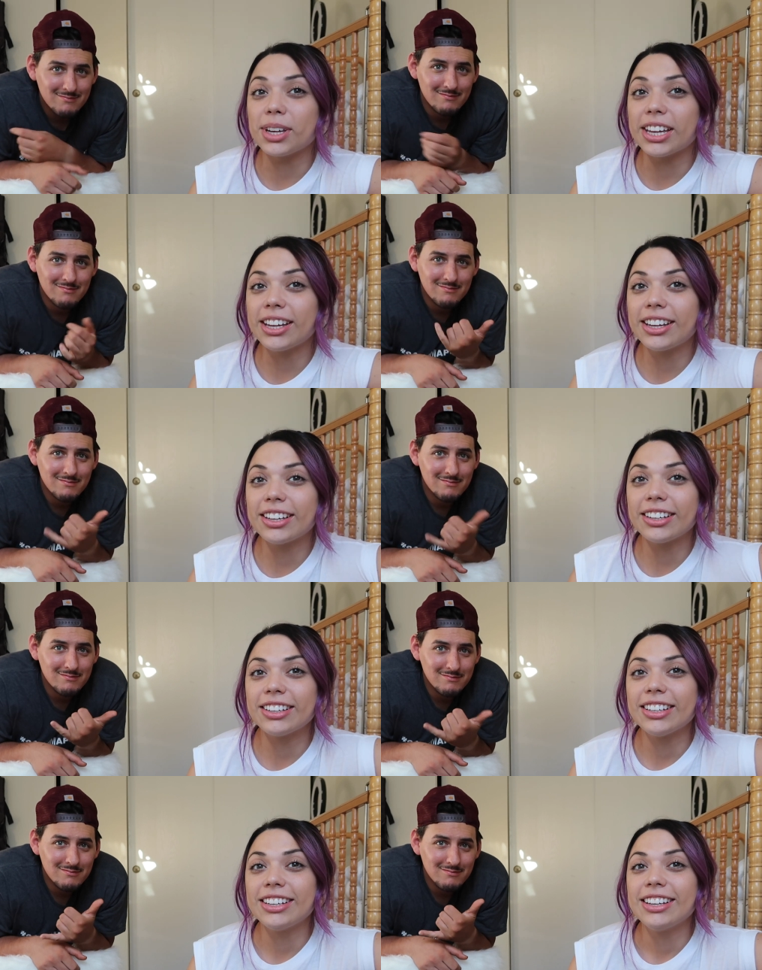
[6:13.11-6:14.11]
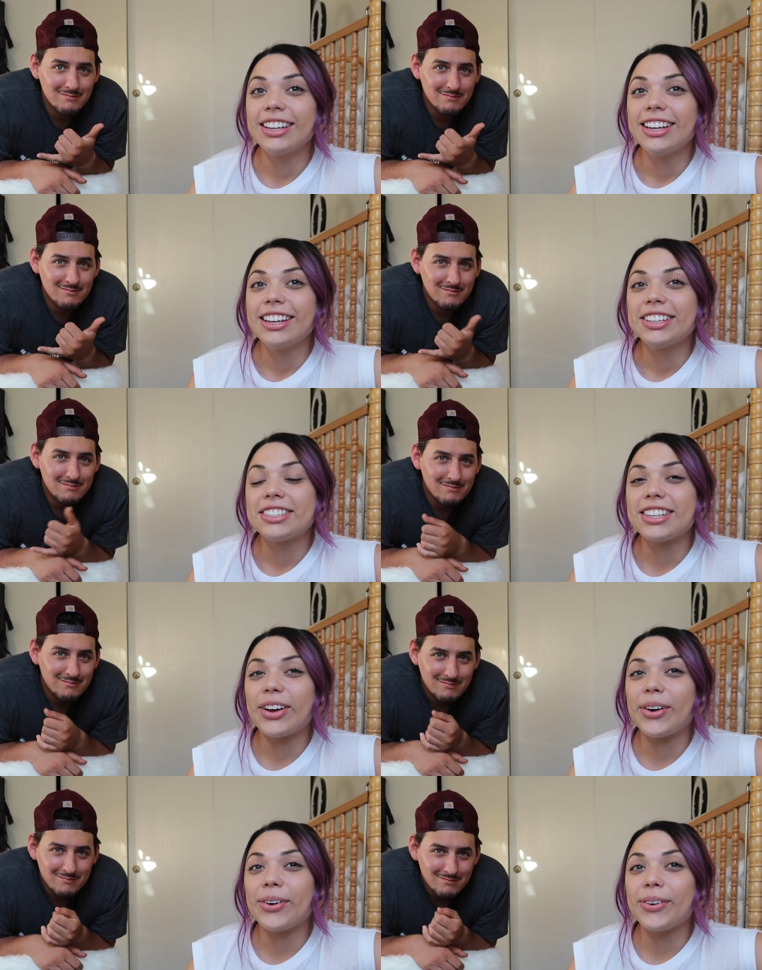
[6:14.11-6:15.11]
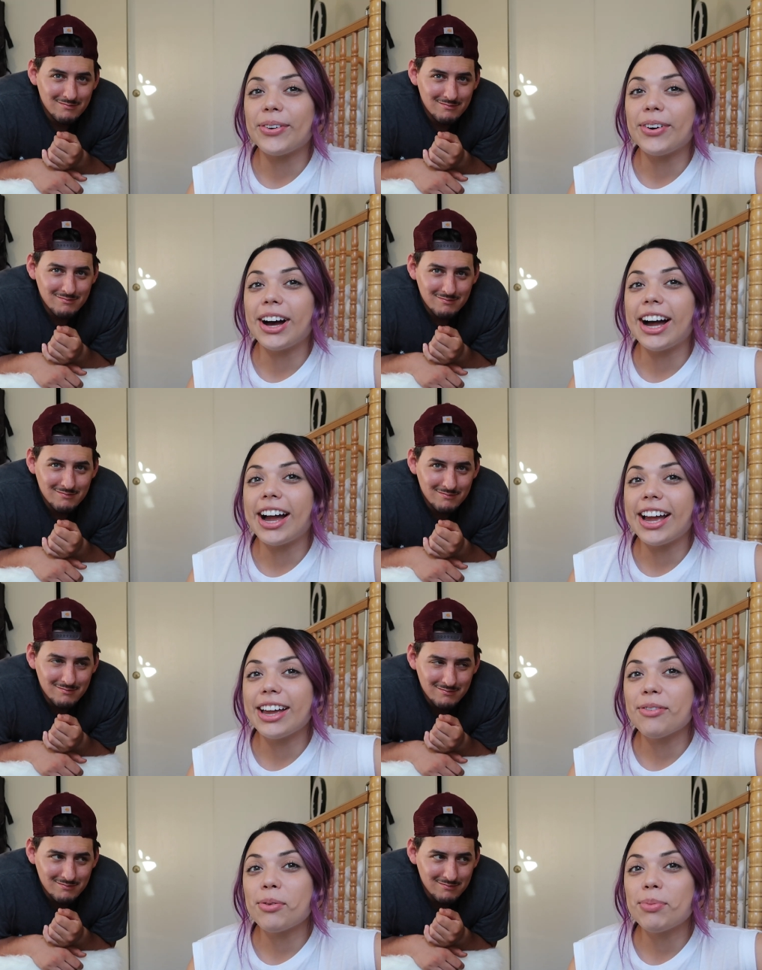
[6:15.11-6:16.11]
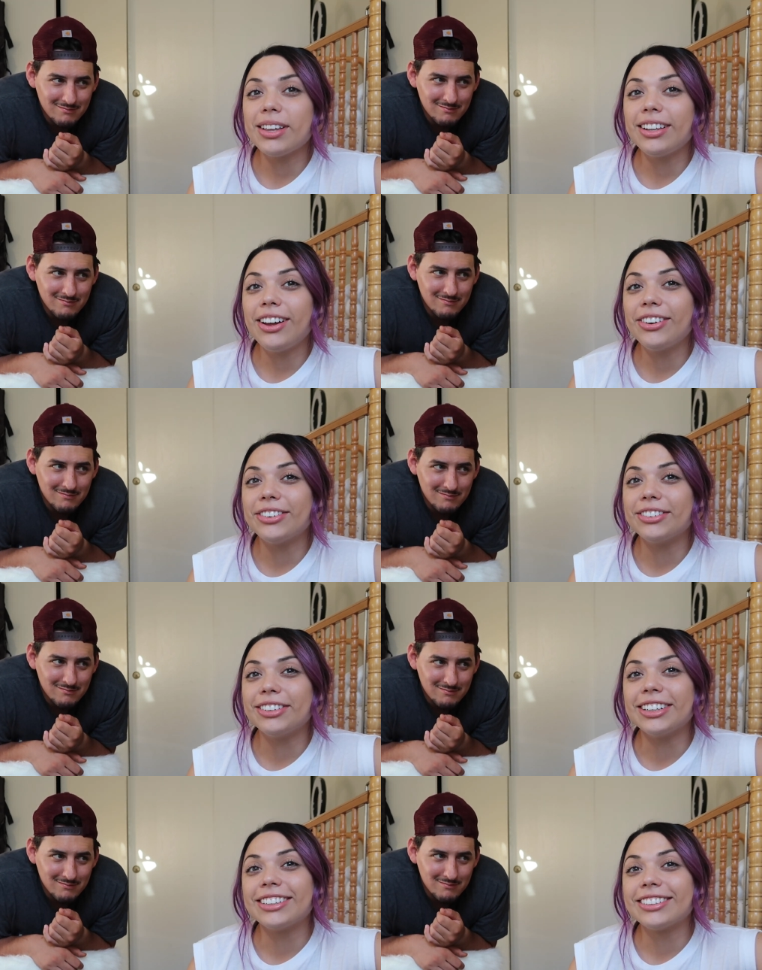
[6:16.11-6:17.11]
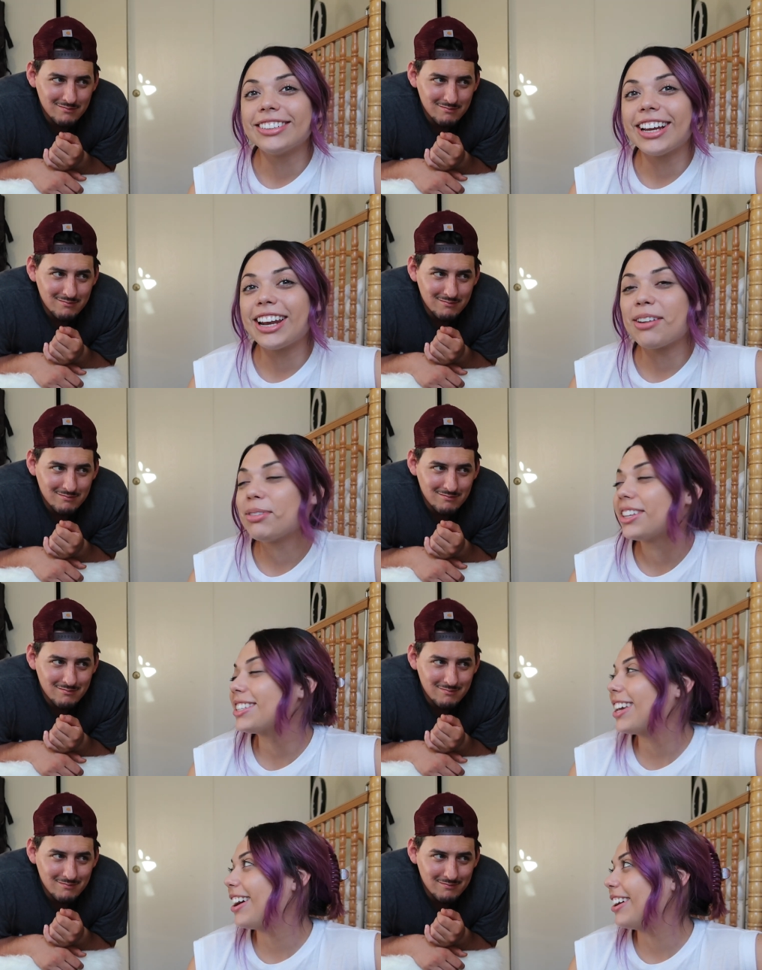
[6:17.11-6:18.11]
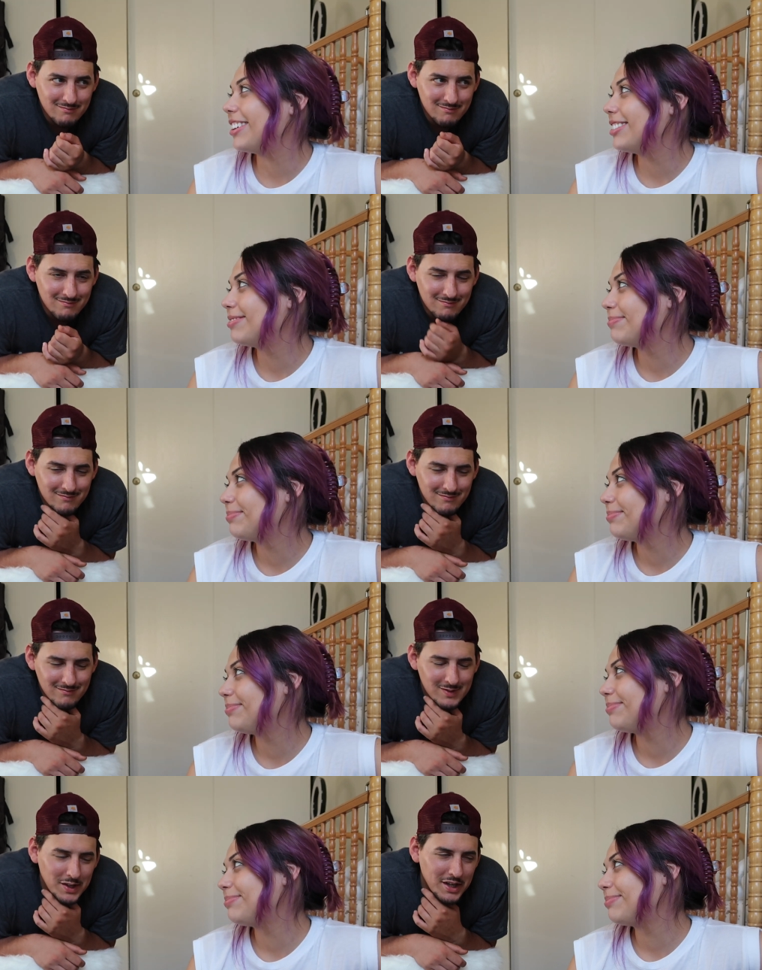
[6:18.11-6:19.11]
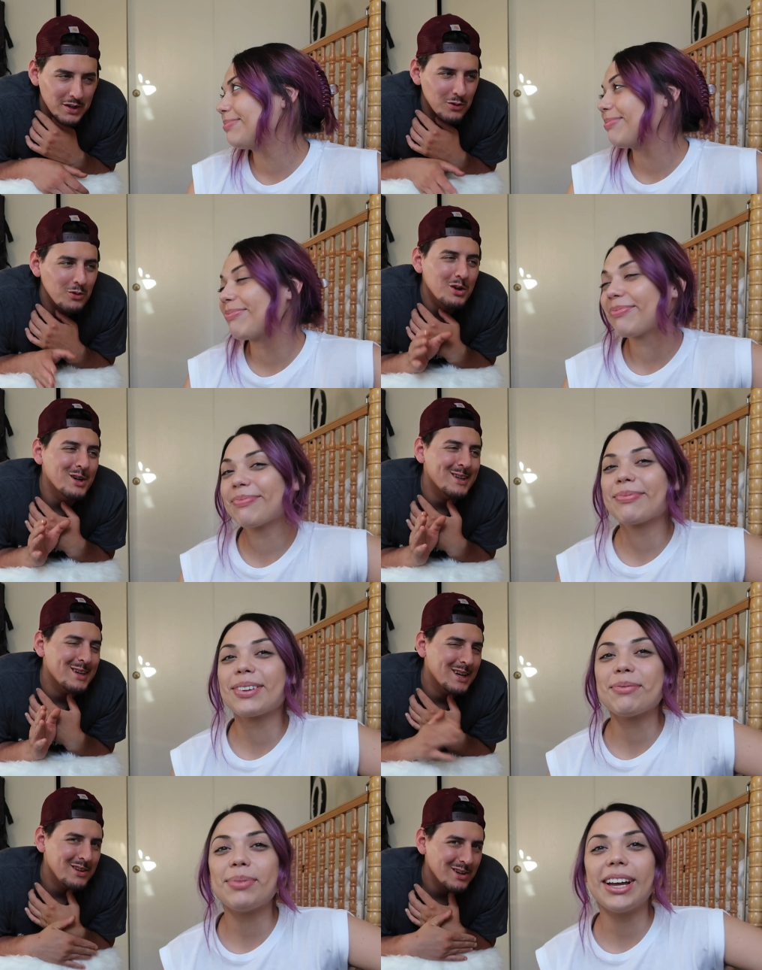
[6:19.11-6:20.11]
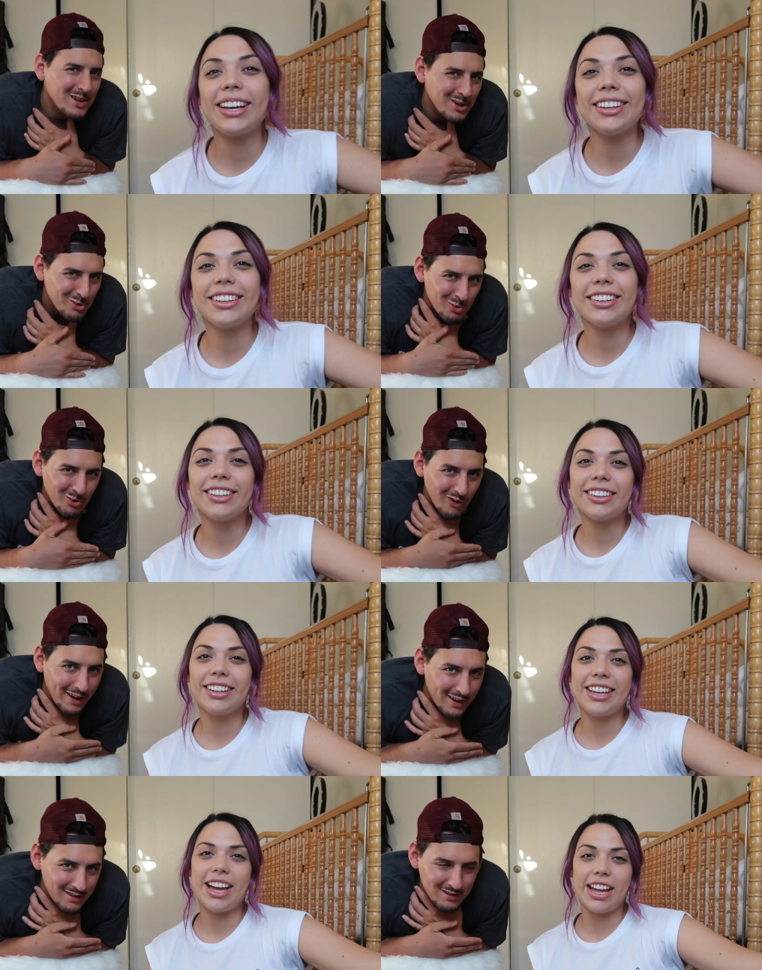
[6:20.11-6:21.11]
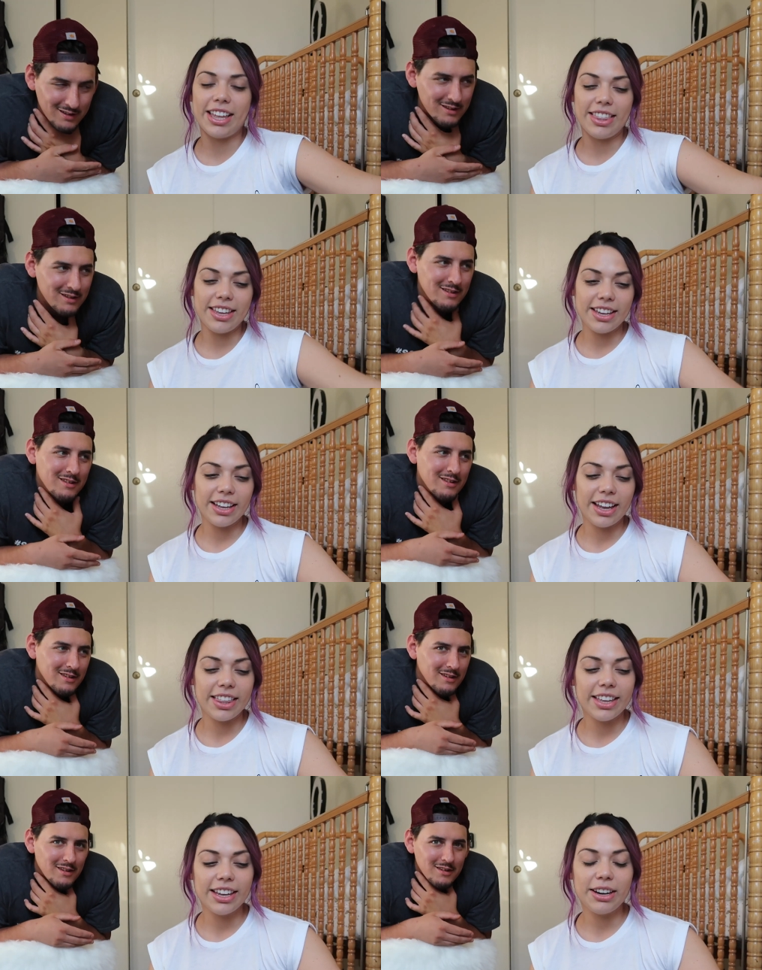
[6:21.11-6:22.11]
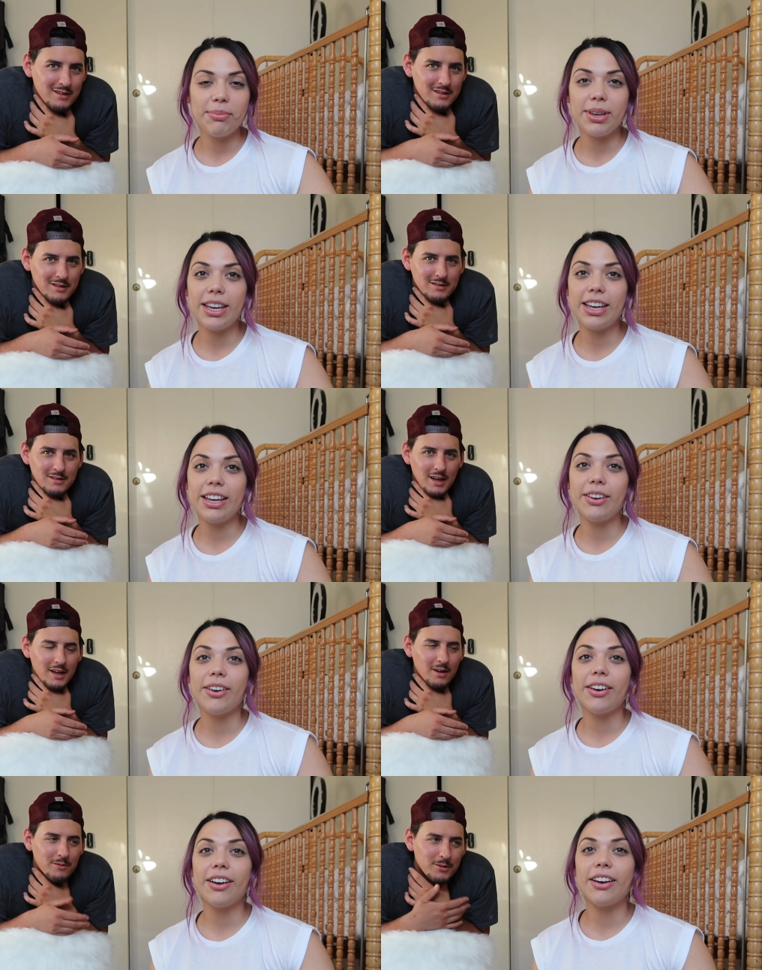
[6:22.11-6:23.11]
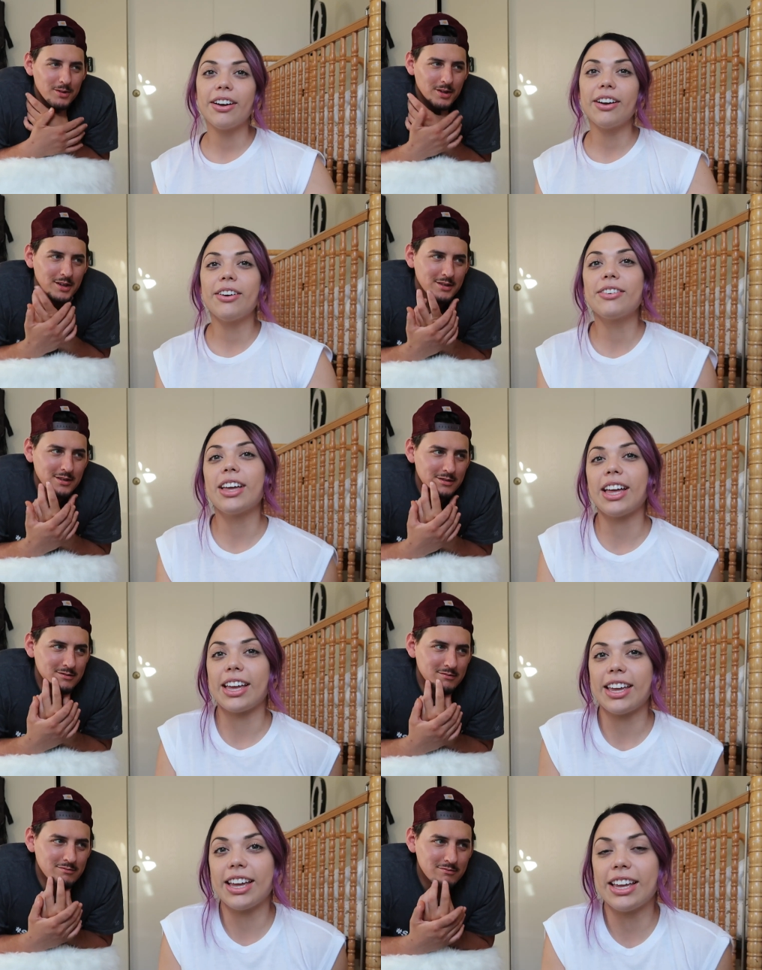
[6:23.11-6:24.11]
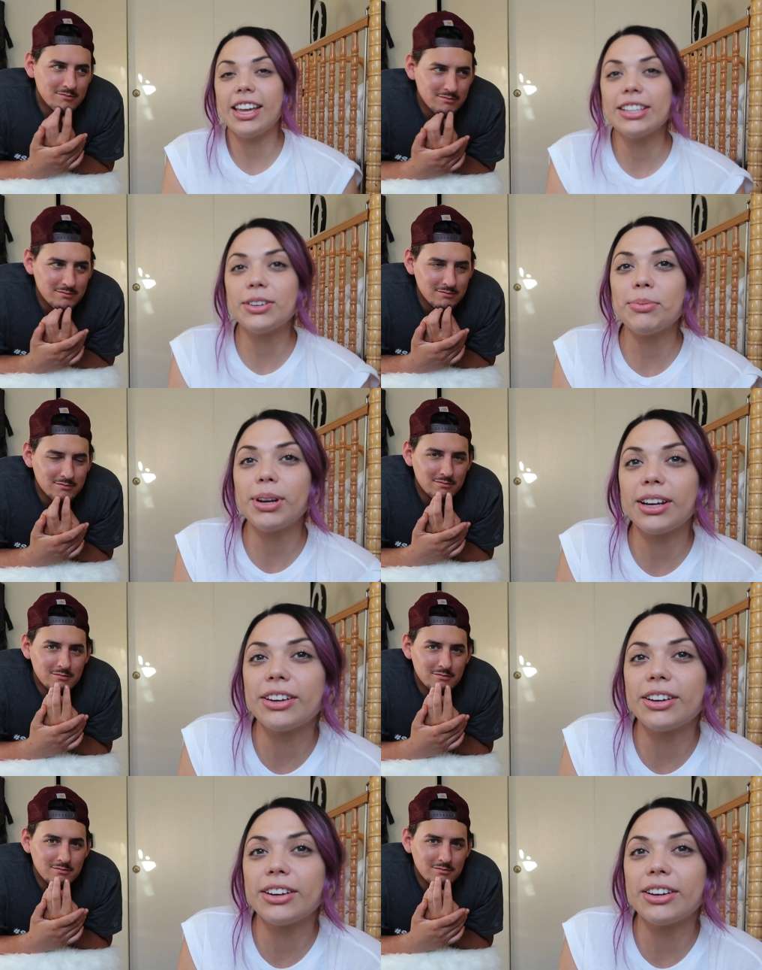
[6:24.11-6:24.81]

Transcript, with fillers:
Speaker 1: week. So I will be alone and I'm really scared.
Speaker 2: You're gonna do good, kid. But, You're gonna do great. Yeah,
Speaker 1: I think I think it'll be I get off early. Okay, so. yeah, he gets home at a